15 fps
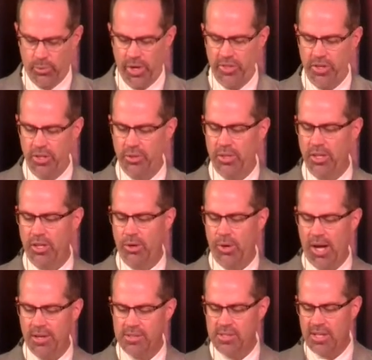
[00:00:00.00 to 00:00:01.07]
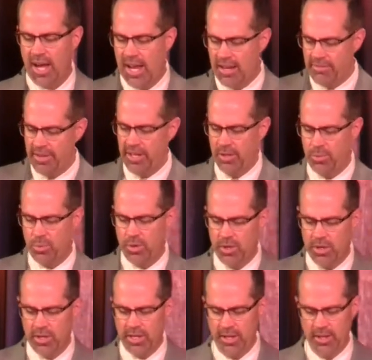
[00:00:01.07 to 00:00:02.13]
whether you can go outside of it and
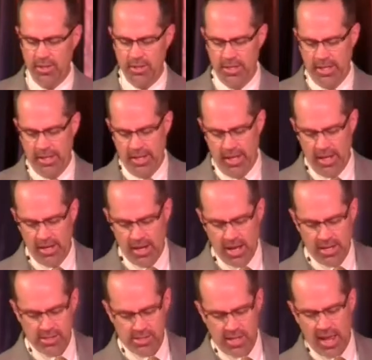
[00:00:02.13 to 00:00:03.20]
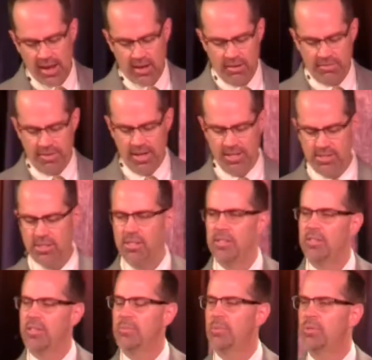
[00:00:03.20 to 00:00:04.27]
work and not sacrifice
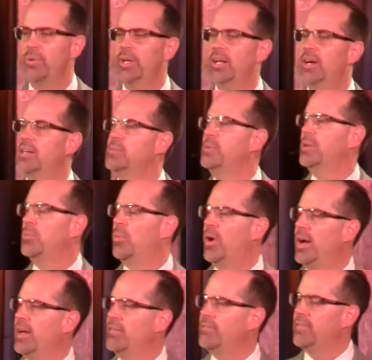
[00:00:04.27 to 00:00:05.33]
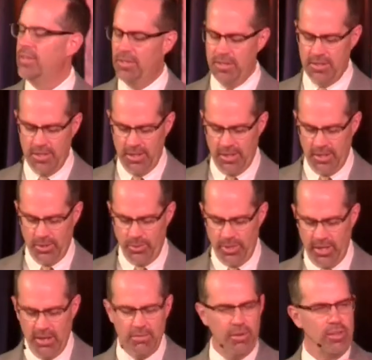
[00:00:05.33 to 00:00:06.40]
this is between a husband and wife and
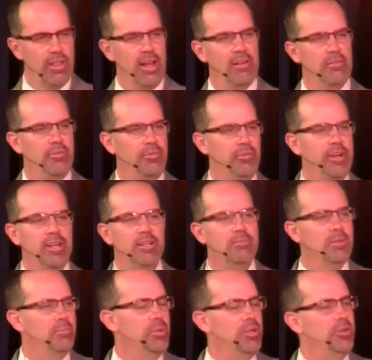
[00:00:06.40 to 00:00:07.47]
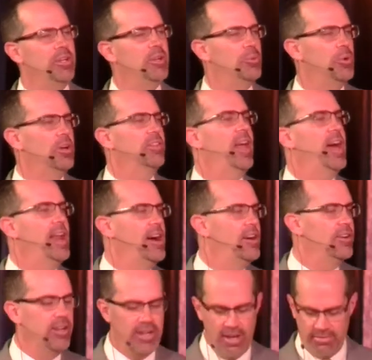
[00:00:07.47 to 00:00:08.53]
we give you that freedom and beauty to work
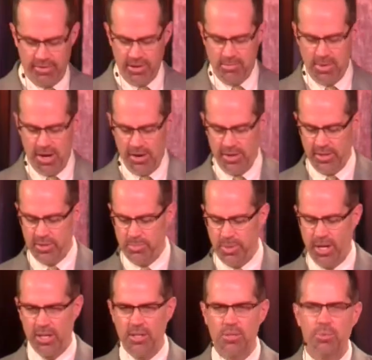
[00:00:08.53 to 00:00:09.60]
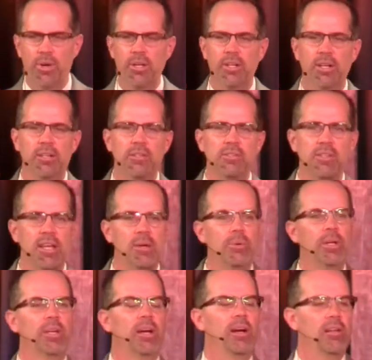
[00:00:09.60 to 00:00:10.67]
that out in every marriage but i just want you to
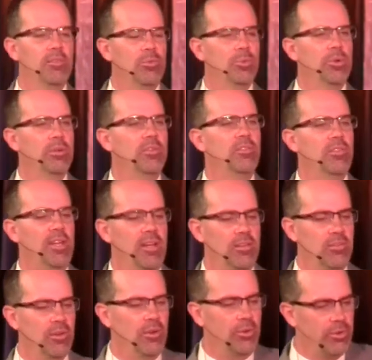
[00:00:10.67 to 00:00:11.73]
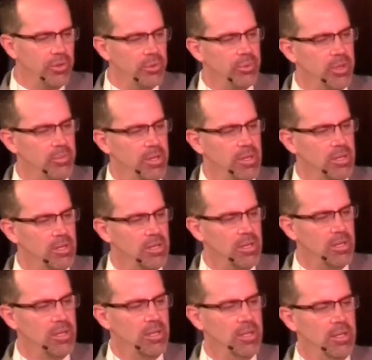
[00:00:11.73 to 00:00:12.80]
understand what god's word says older women
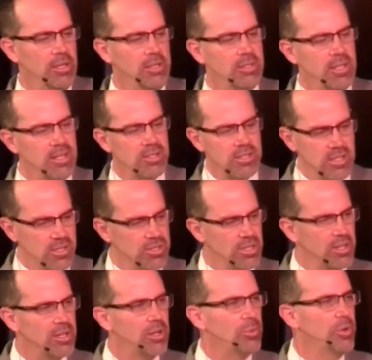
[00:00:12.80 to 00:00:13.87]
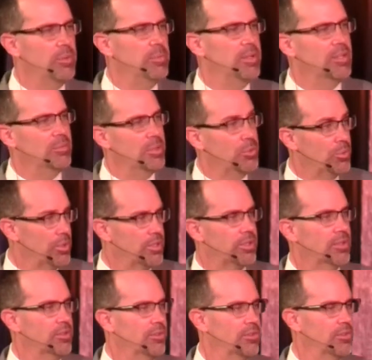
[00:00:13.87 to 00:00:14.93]
teach these younger women to be
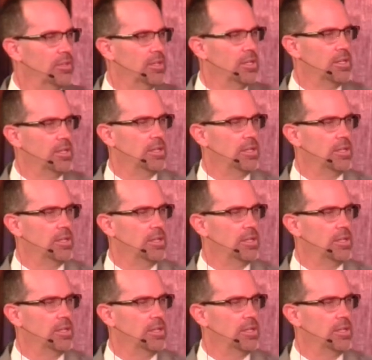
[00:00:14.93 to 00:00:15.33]
workers